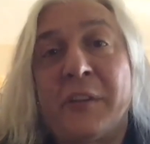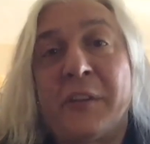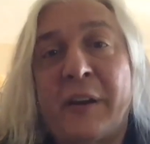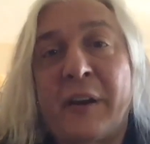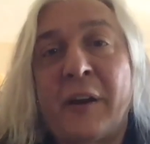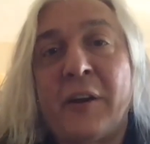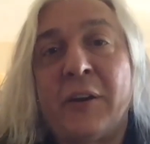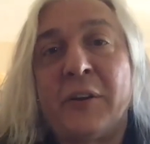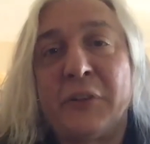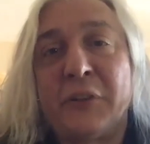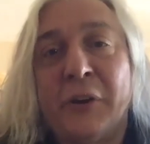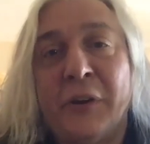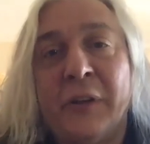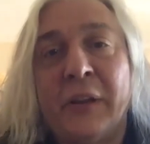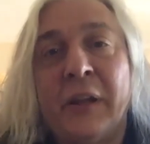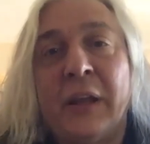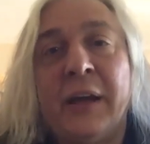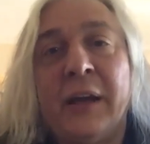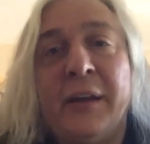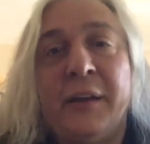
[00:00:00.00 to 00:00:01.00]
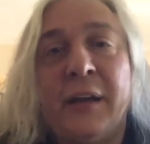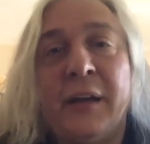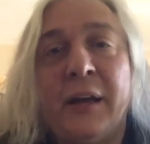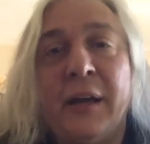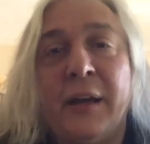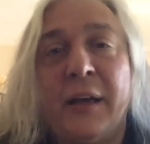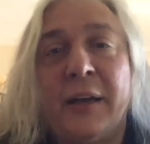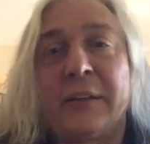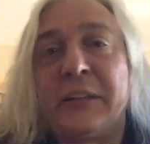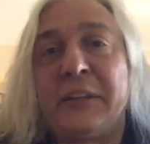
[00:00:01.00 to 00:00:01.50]
they're held online
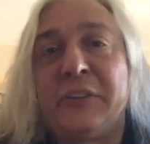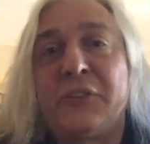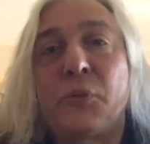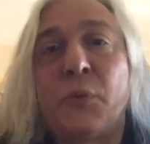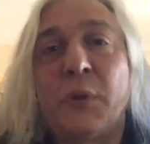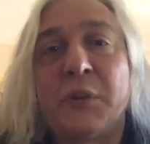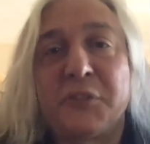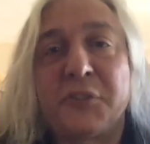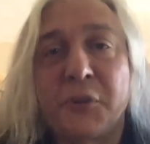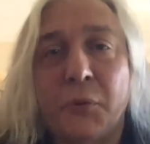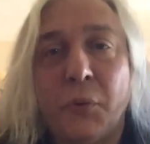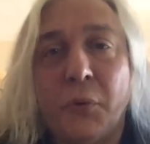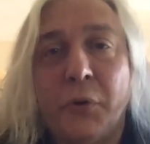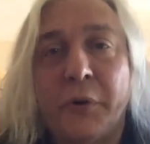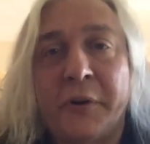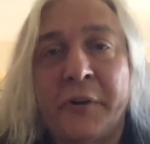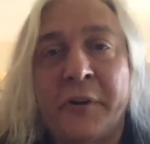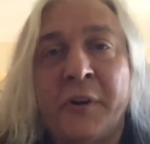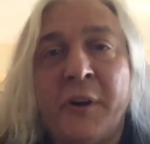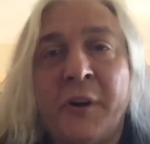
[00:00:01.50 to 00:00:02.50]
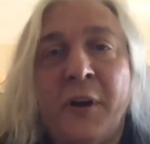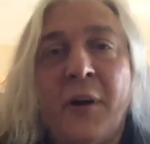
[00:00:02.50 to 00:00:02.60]
at, at least once a quarter.